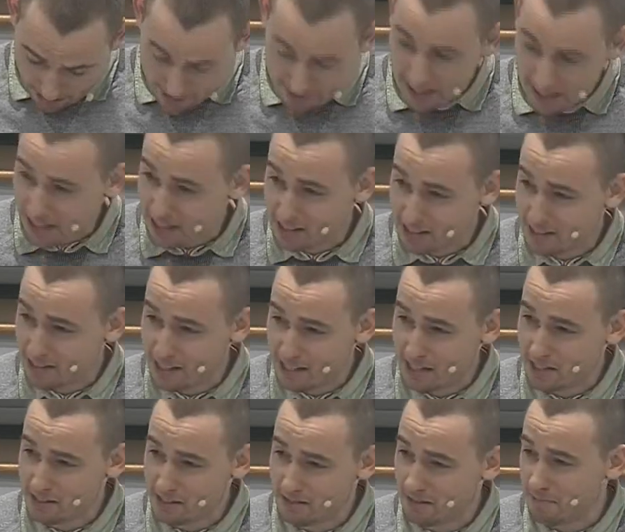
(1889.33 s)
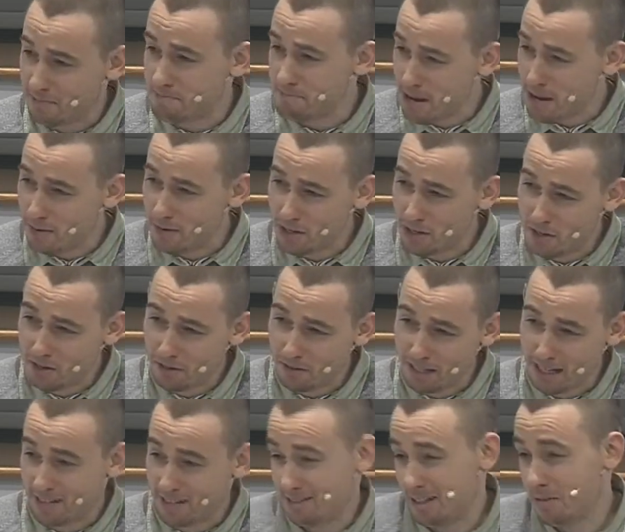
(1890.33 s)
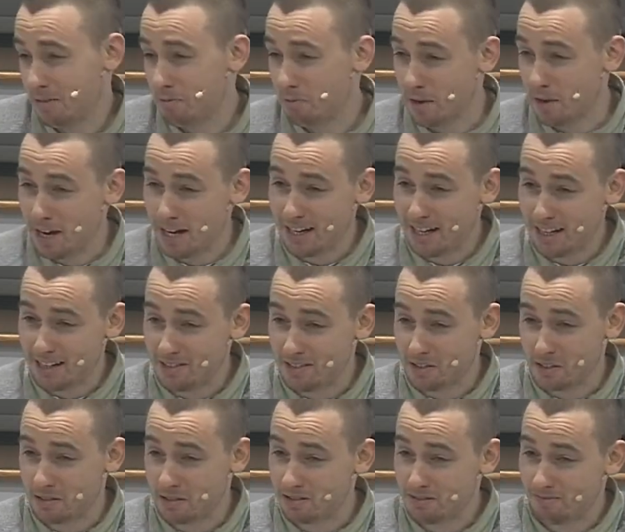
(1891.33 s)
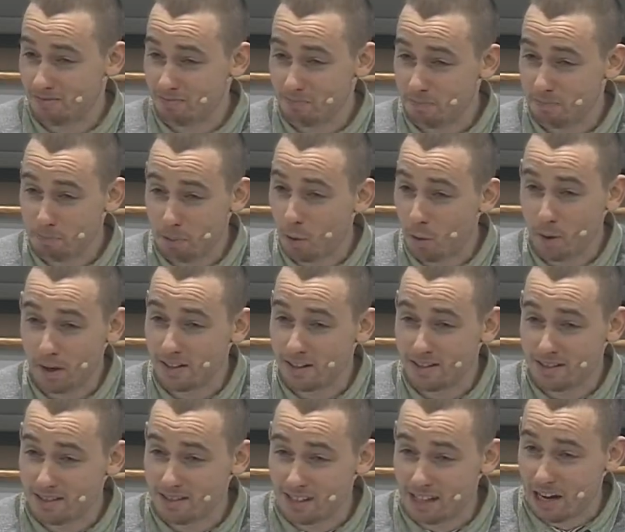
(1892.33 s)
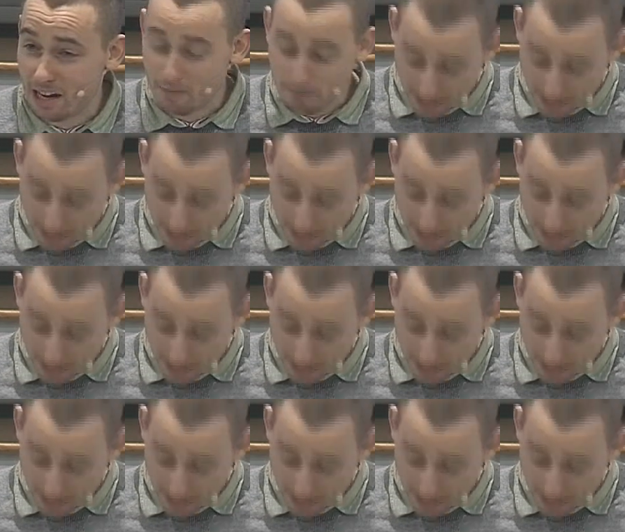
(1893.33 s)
And this miracle, it really just points to that